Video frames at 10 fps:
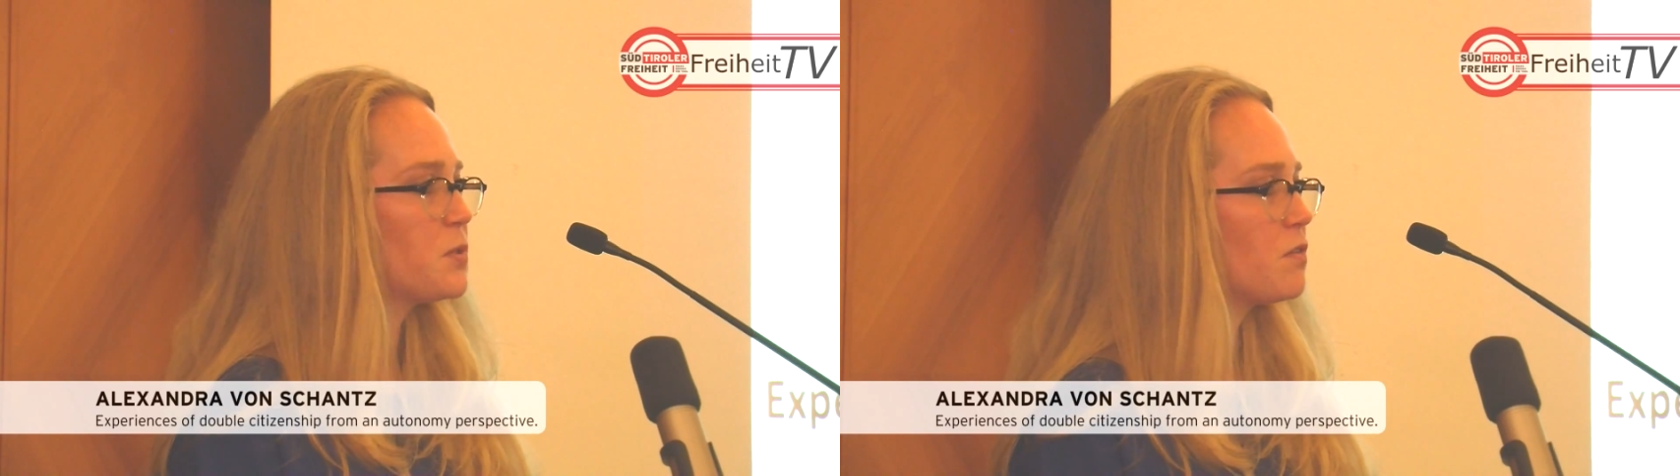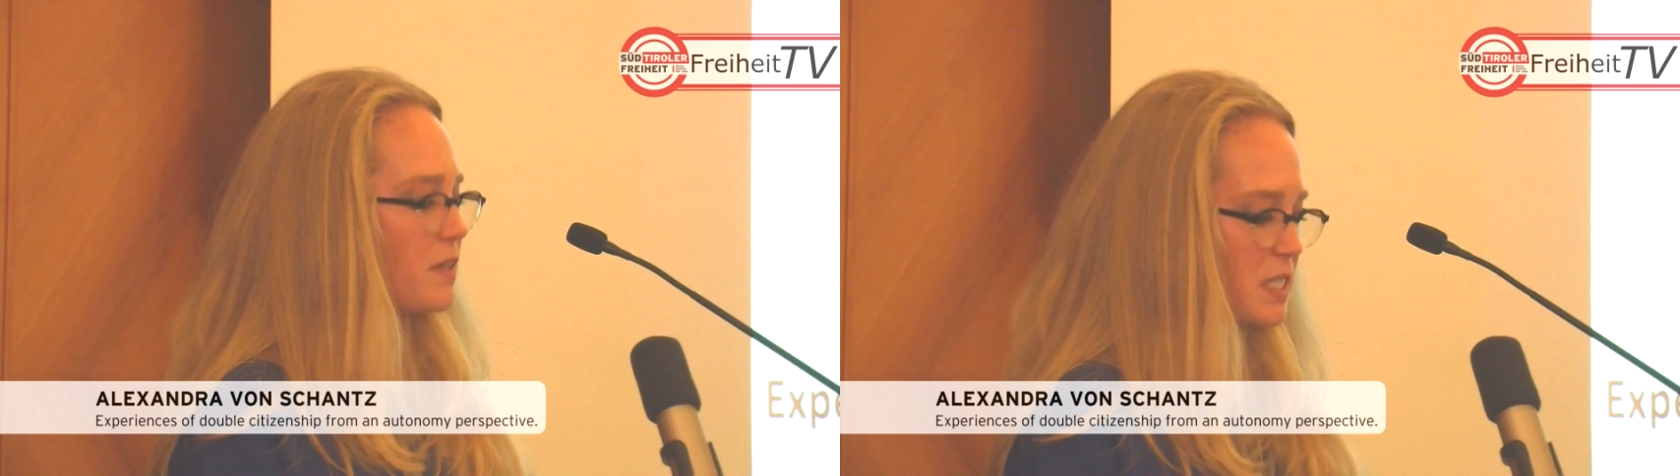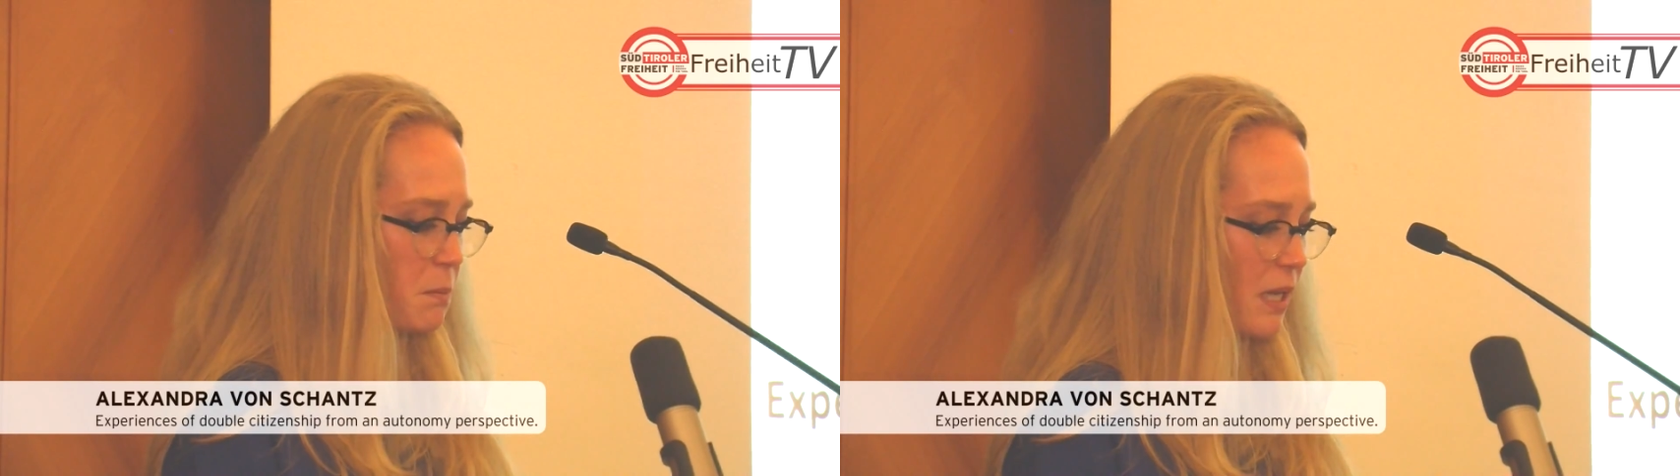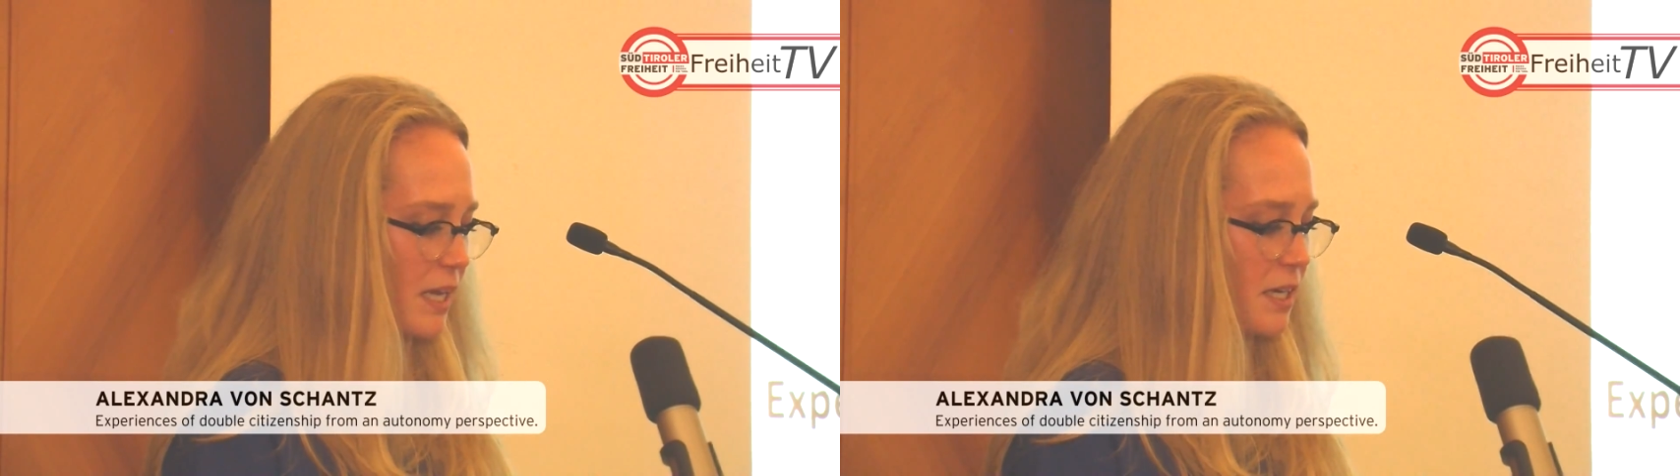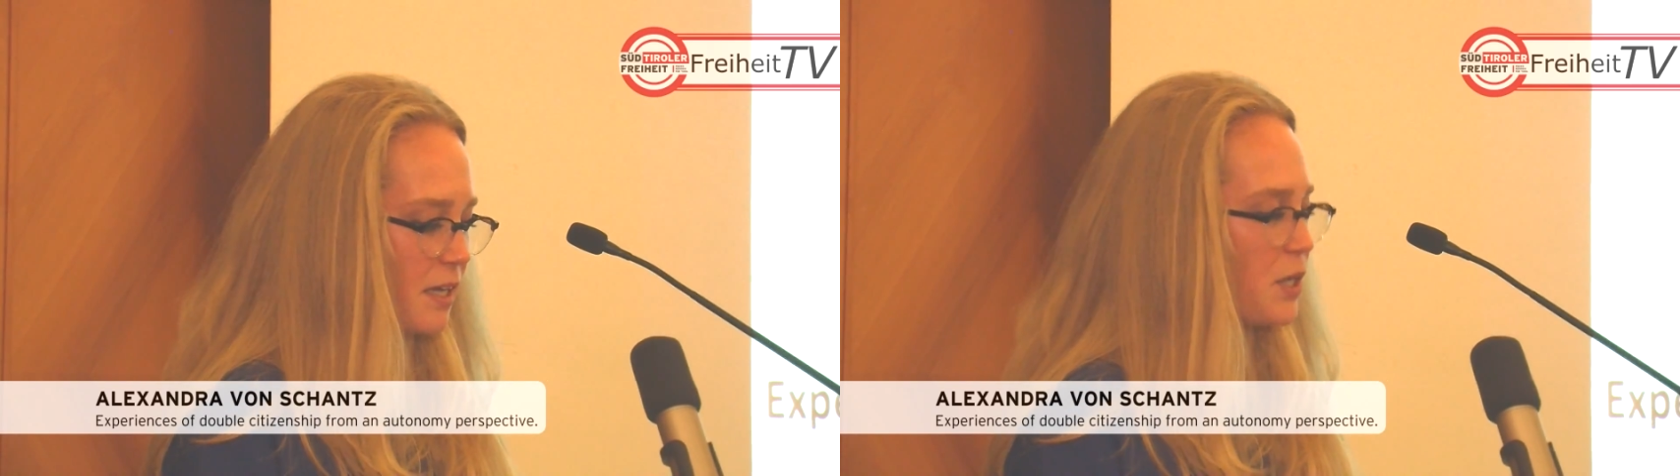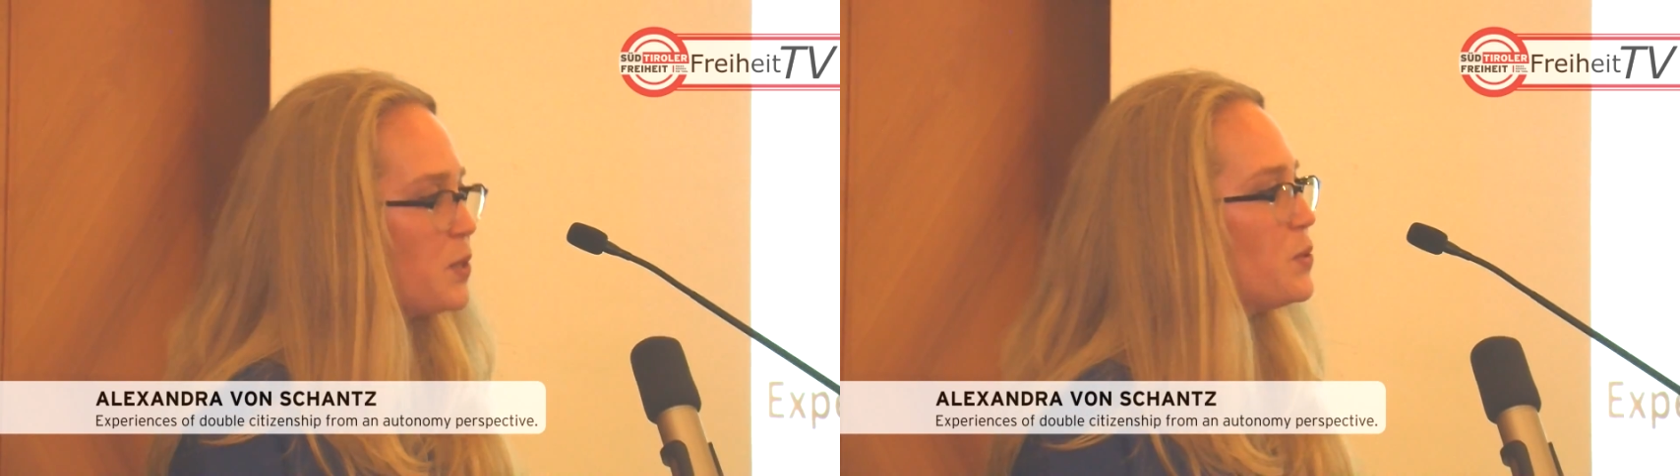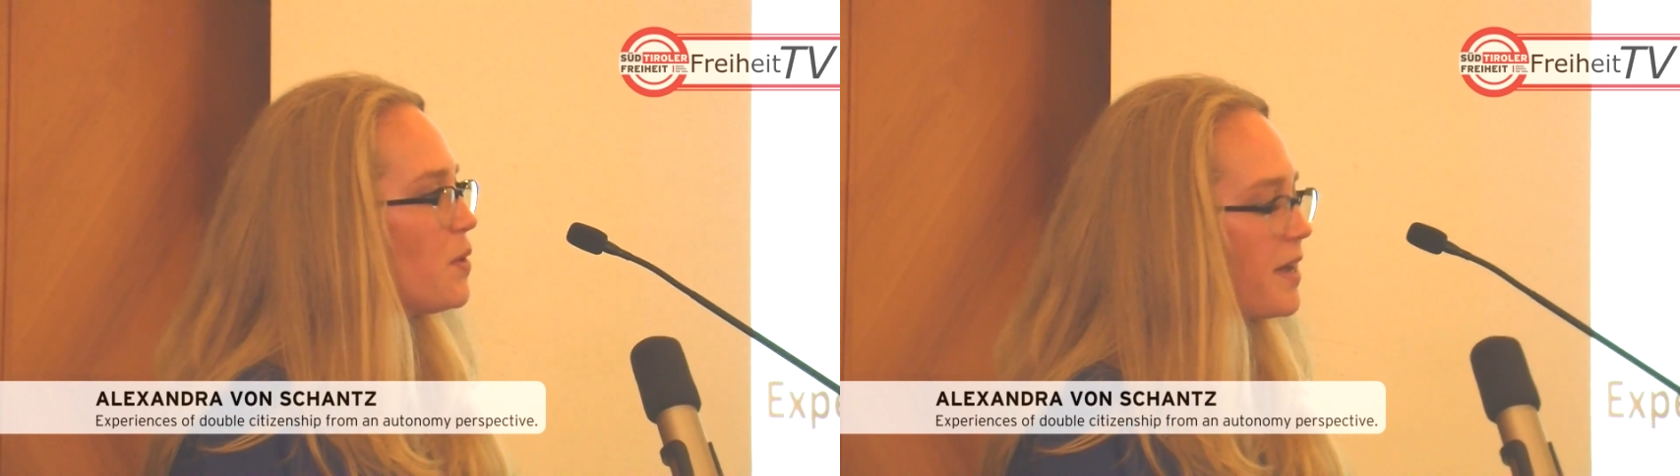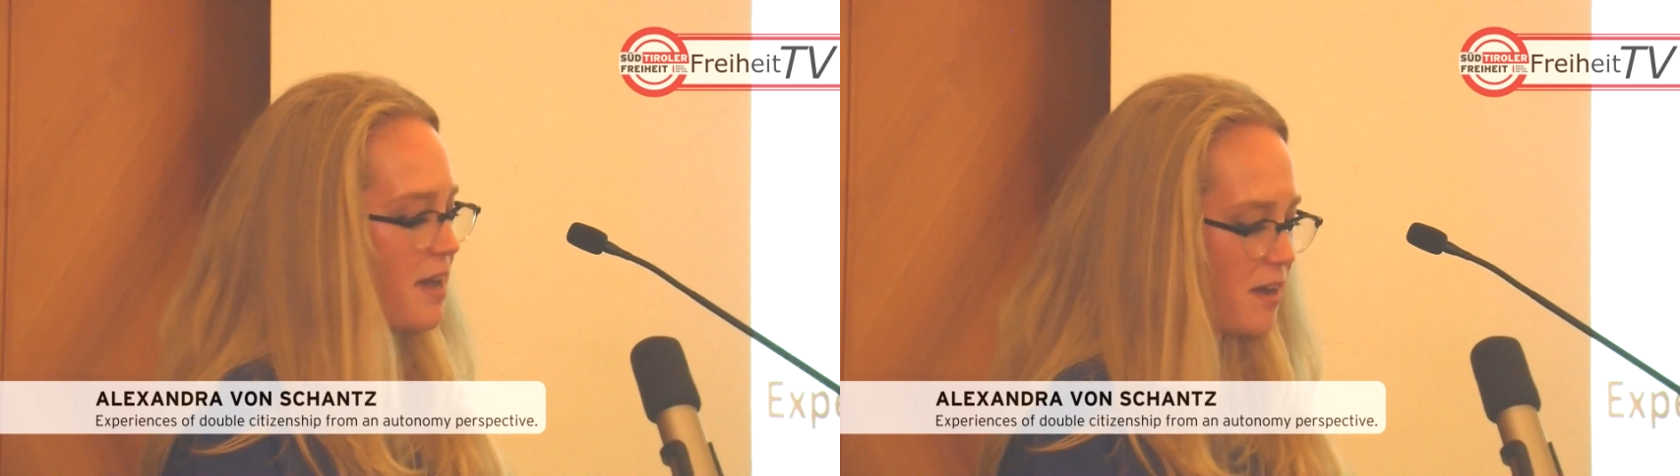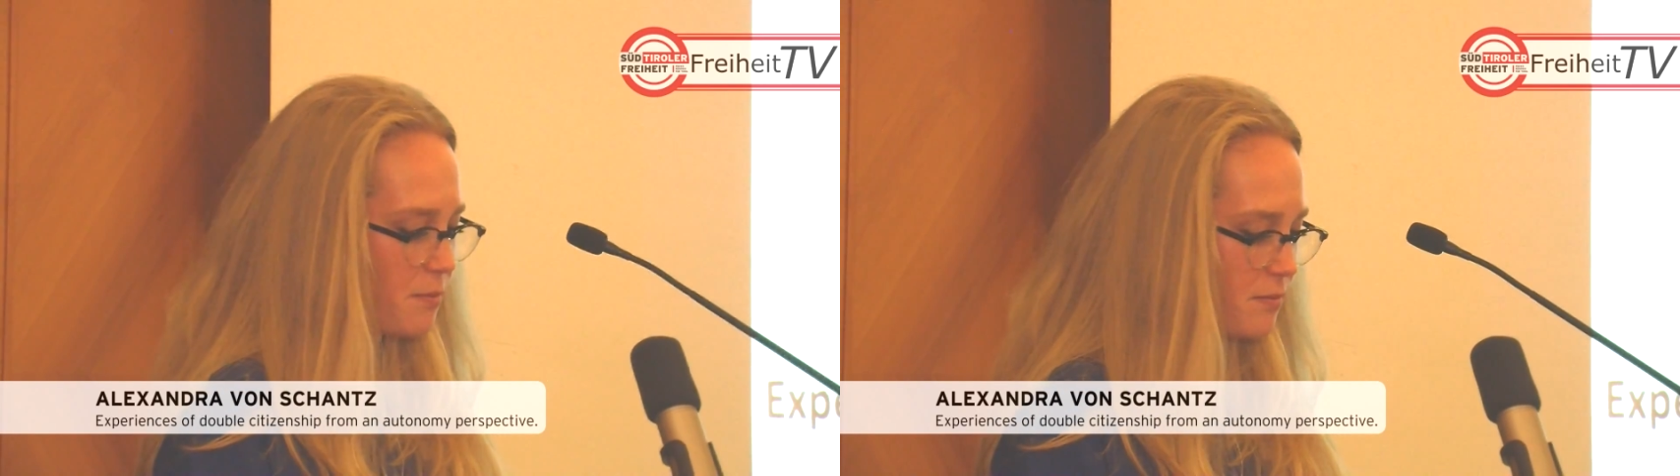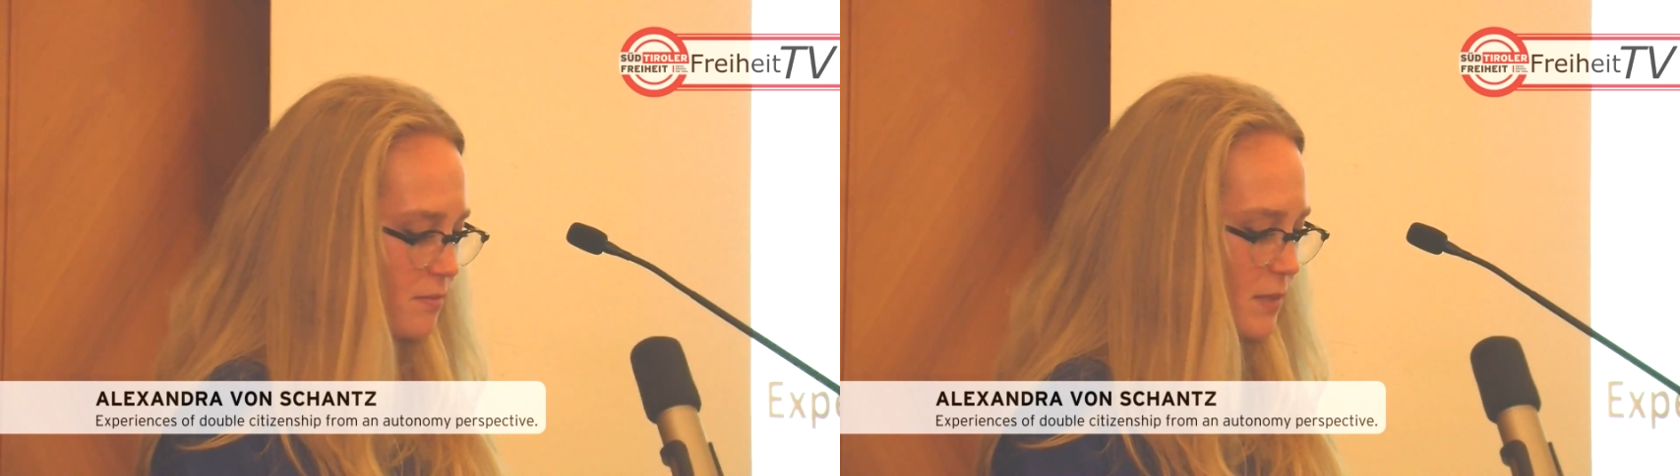of explaining who I am